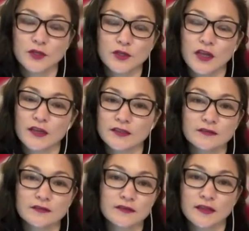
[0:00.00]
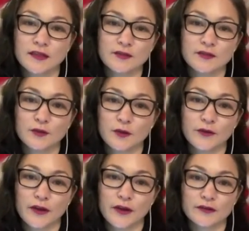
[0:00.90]
not in Sunday school
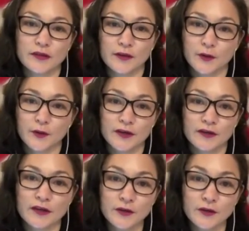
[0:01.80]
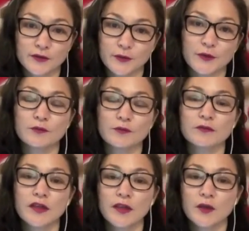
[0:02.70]
over here. Like, we're a
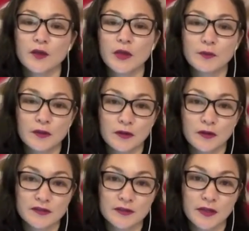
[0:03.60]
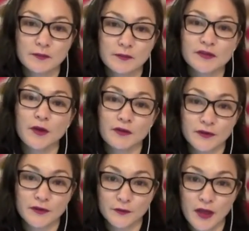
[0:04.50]
newsroom. People are sometimes gruff
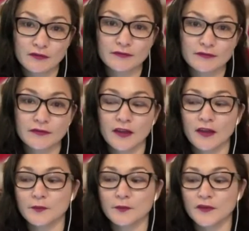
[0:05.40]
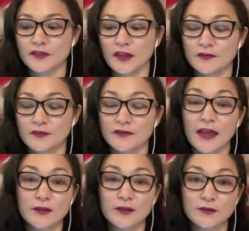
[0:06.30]
and rough. There's a lot of
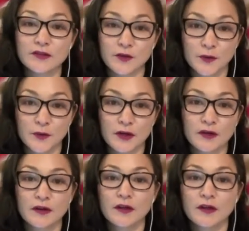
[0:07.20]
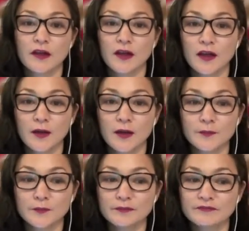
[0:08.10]
gallows humor.
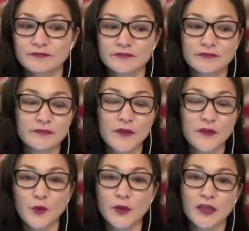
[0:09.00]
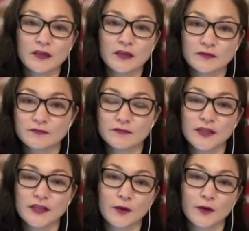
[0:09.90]
Nobody,
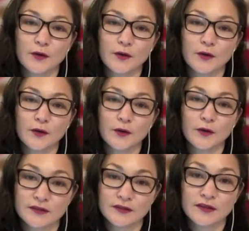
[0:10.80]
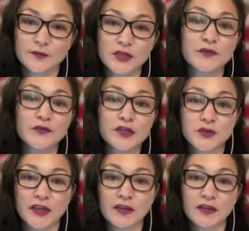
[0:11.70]
on our staff
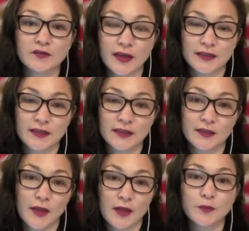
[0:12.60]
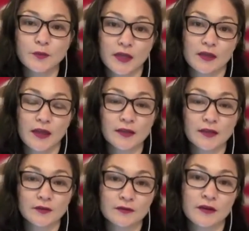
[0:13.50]
is much of a shrinking violet. You can't
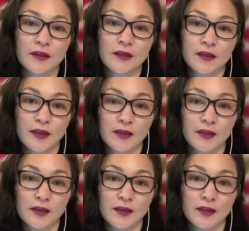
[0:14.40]
be and